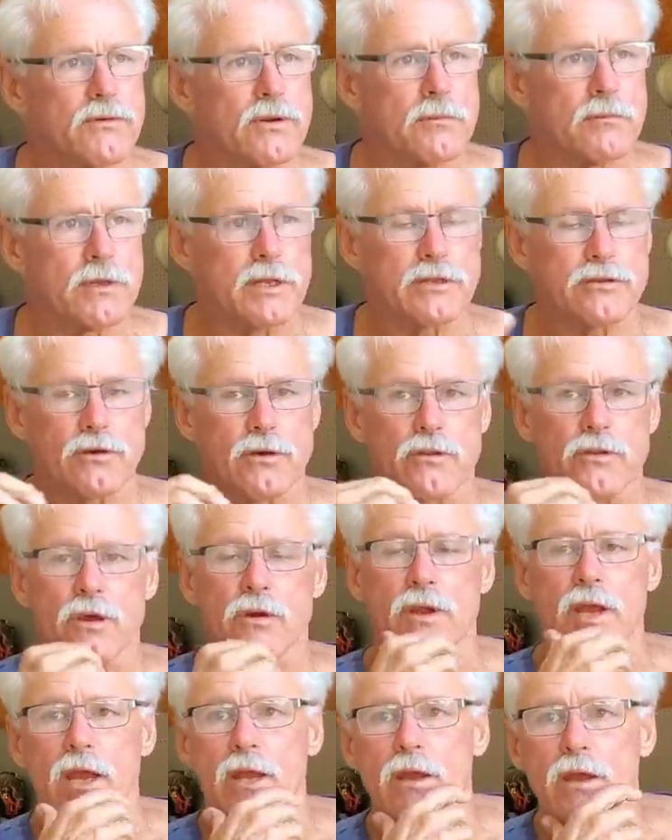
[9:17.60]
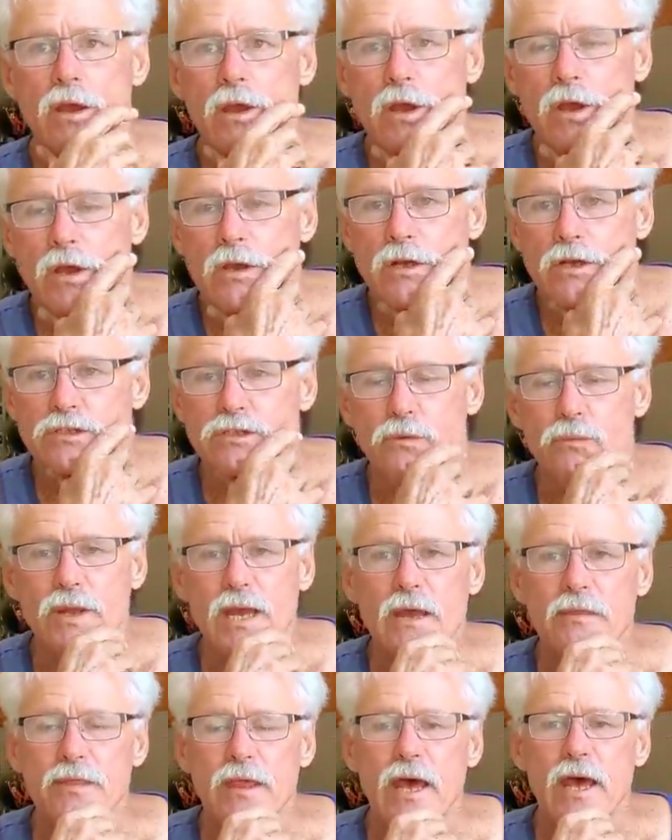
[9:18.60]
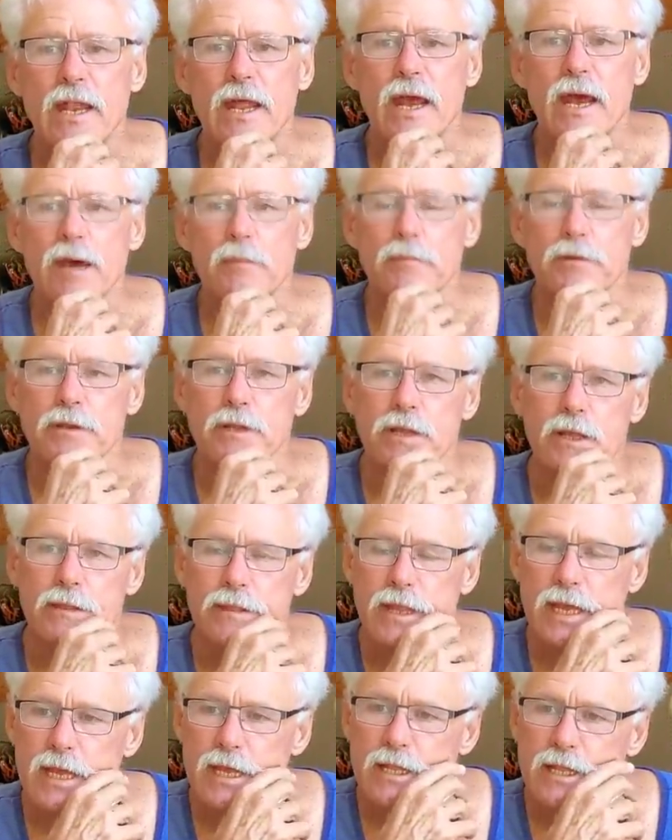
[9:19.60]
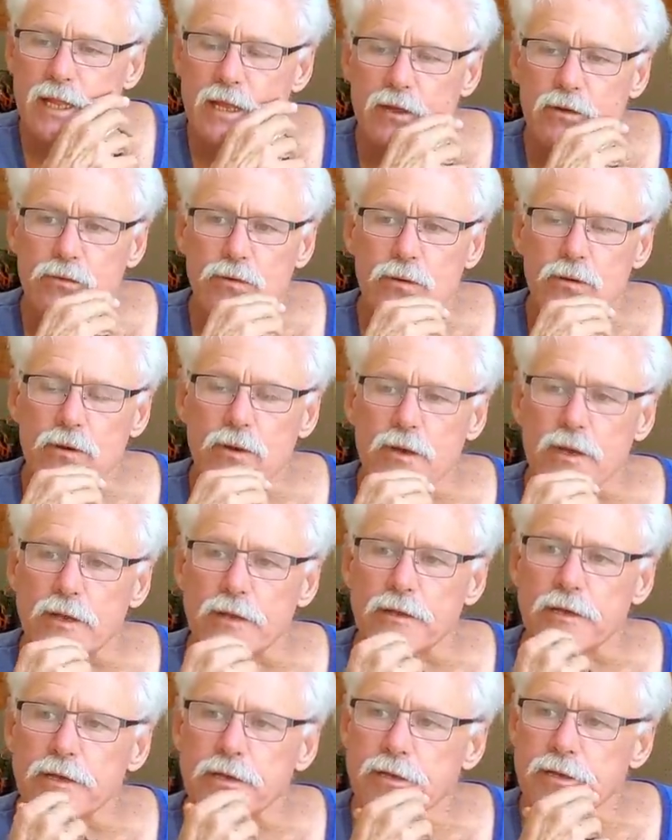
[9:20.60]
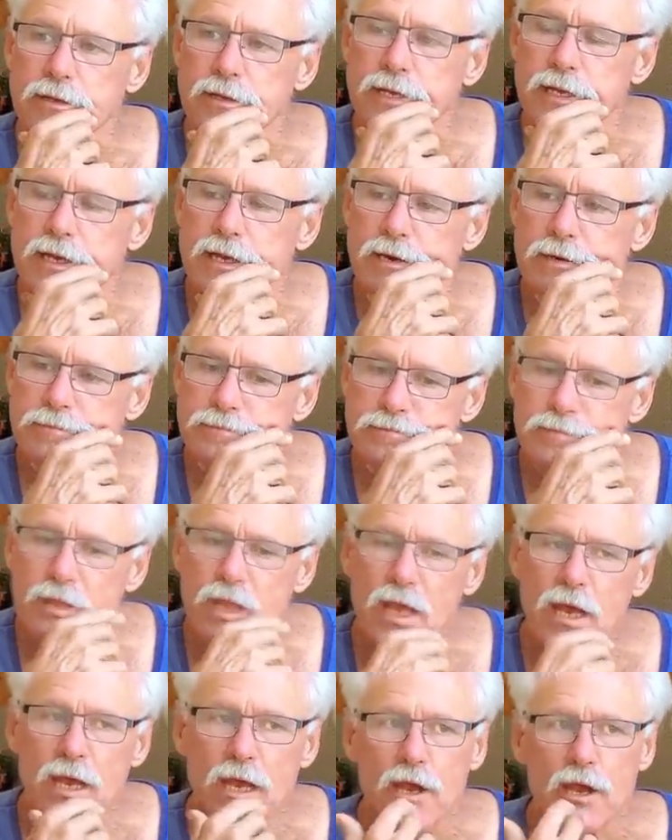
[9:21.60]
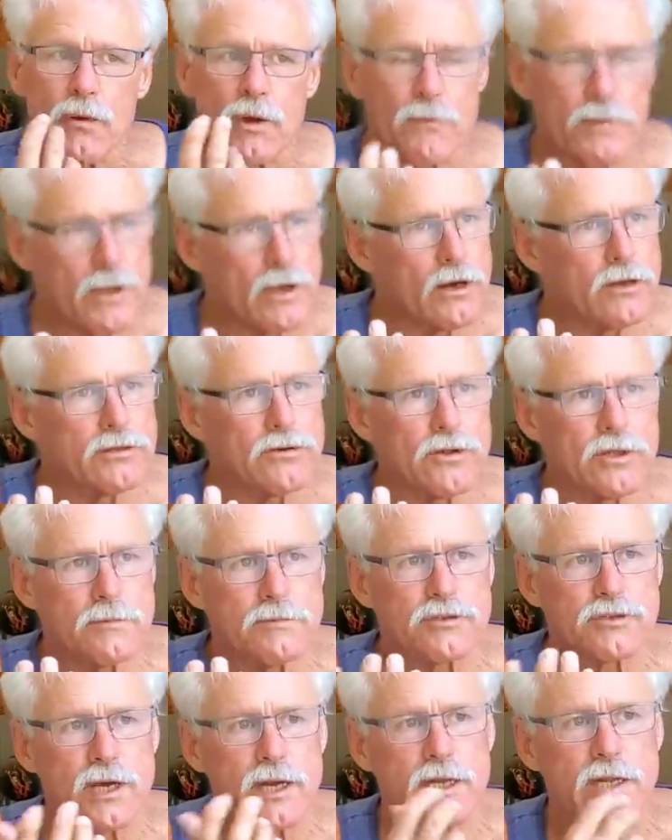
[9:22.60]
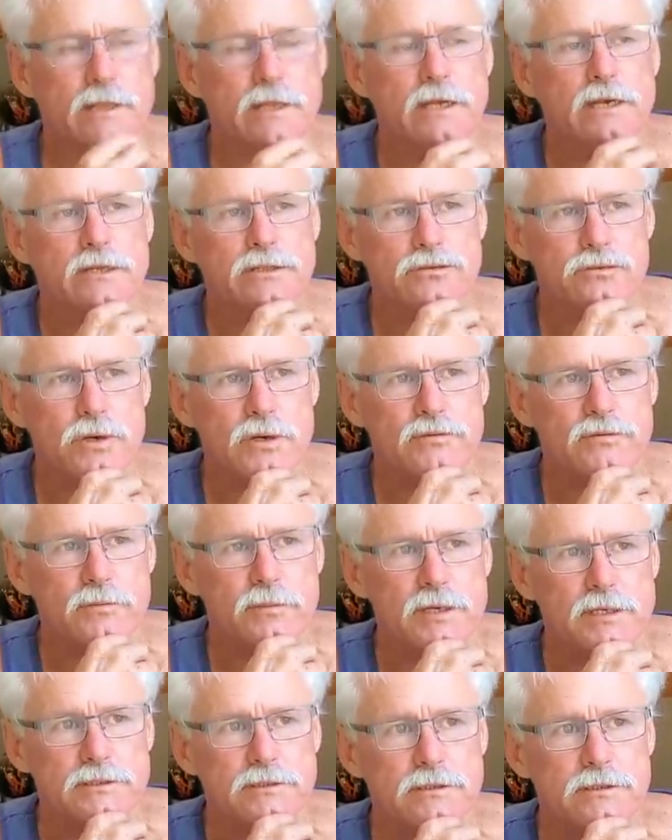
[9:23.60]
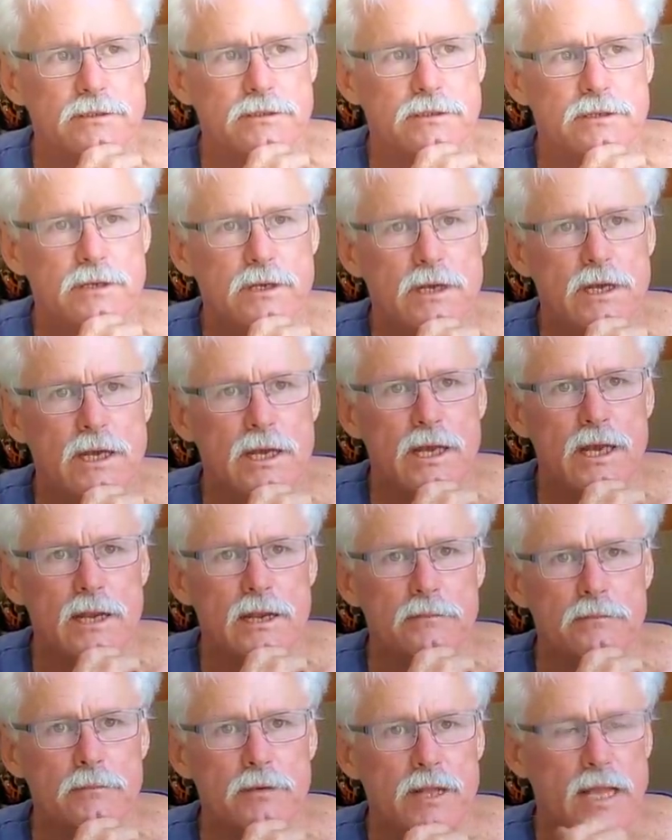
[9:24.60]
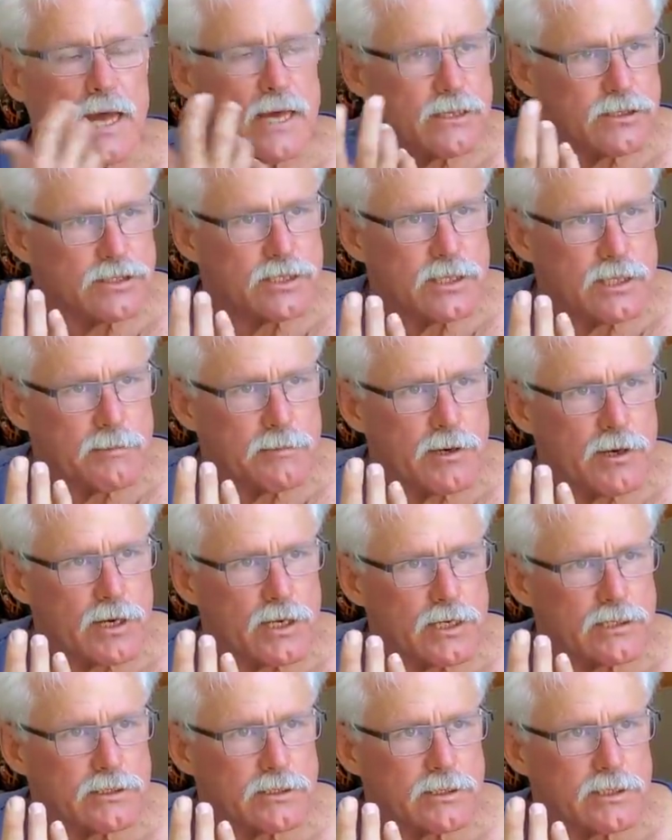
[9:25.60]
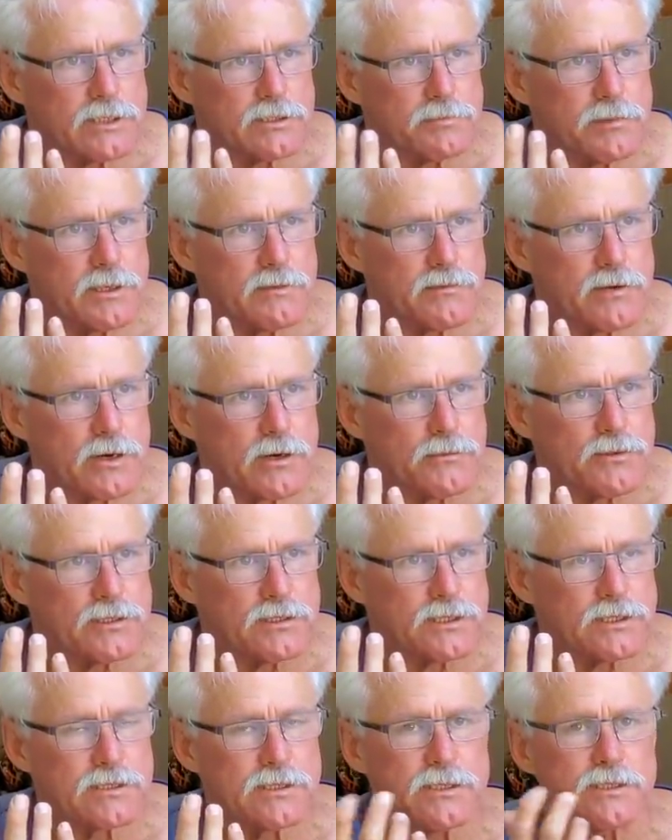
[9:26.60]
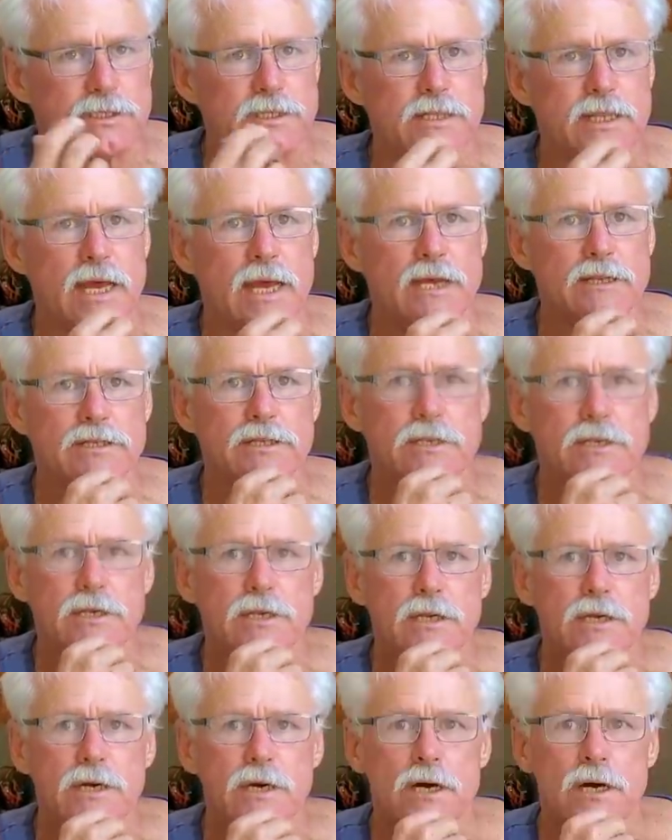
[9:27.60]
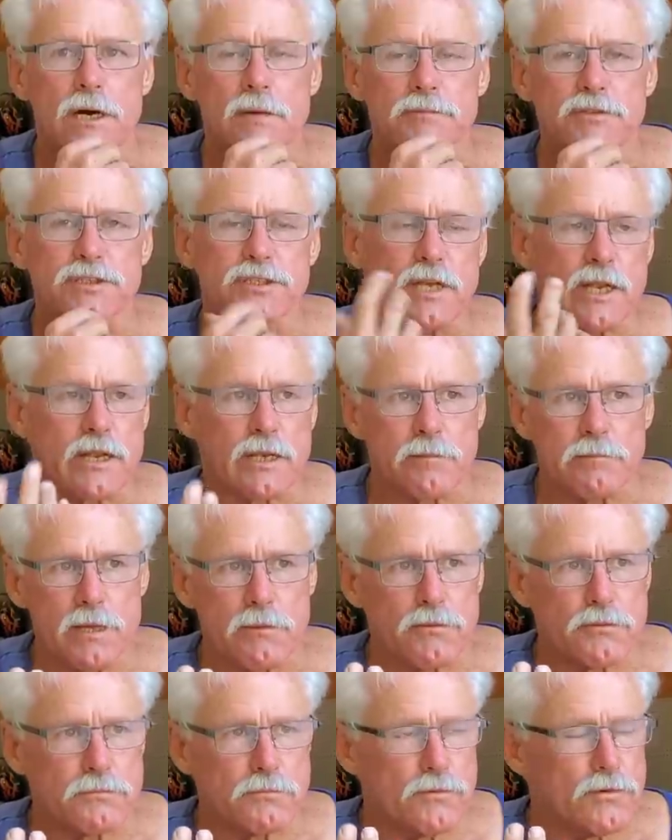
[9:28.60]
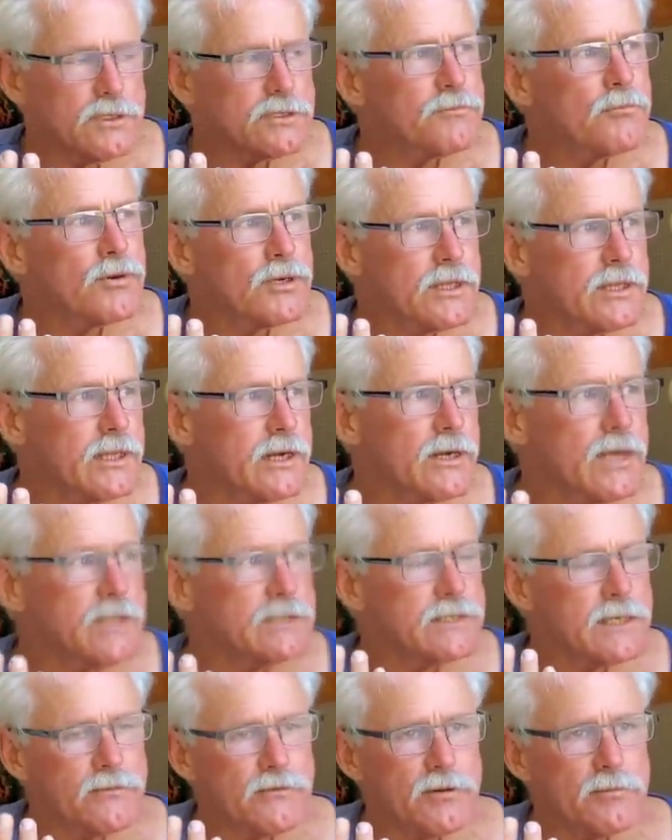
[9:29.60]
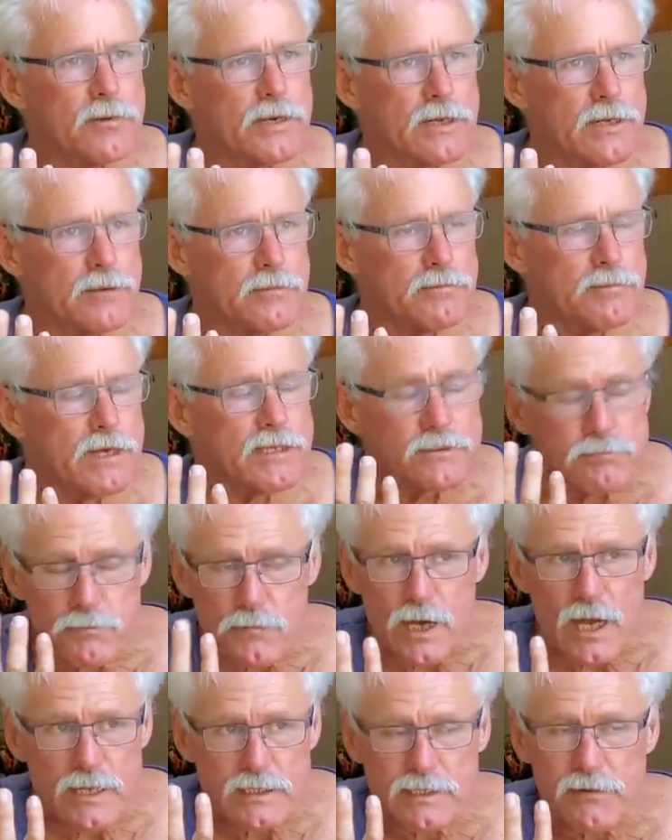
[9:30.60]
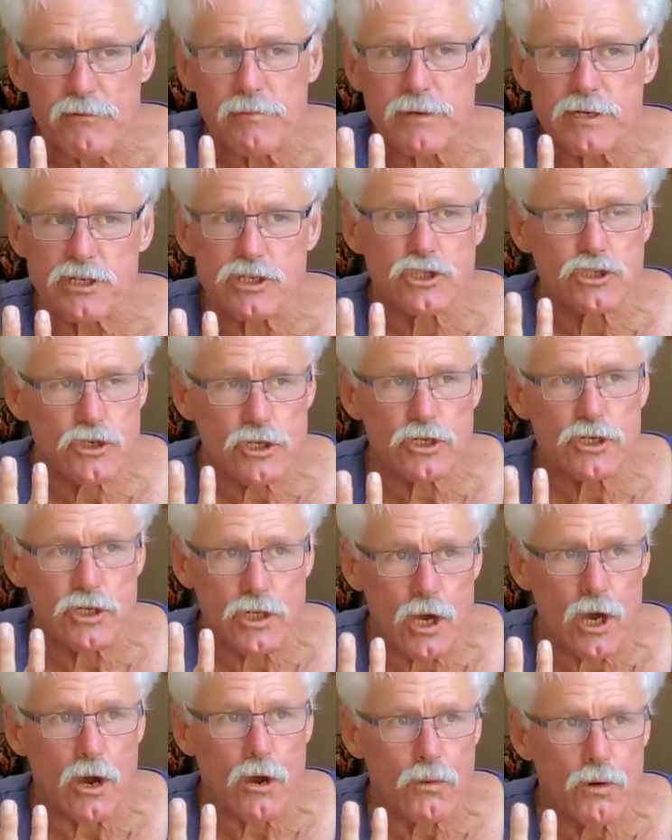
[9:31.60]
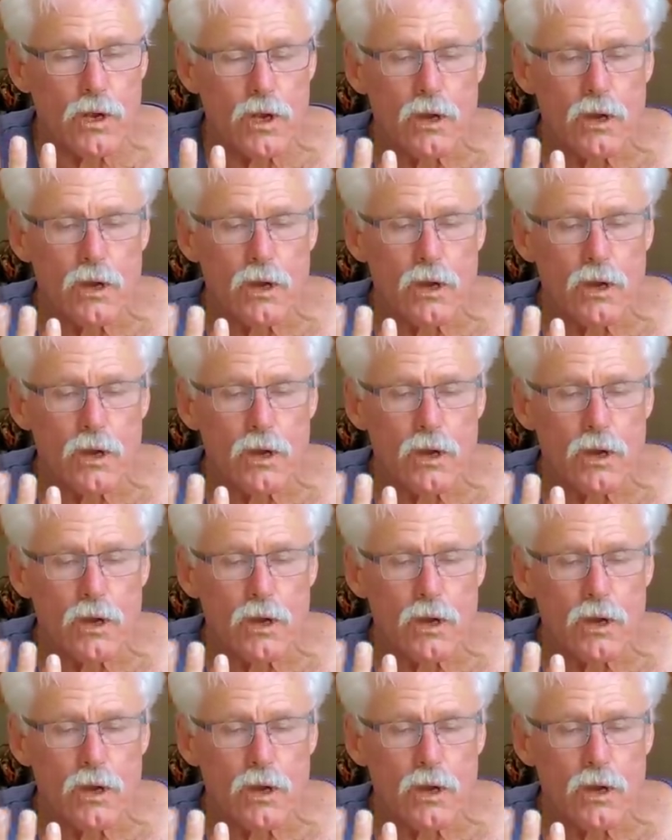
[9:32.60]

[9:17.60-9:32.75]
what I'm being told. Okay, so we had that happen. And then later on, now, well, we all know they've been trying to get the guns away from us. And I'm glad to see the Americans at least being very resistant to that. Um, the Second Amendment was put in there, as everybody, as, as everybody should know,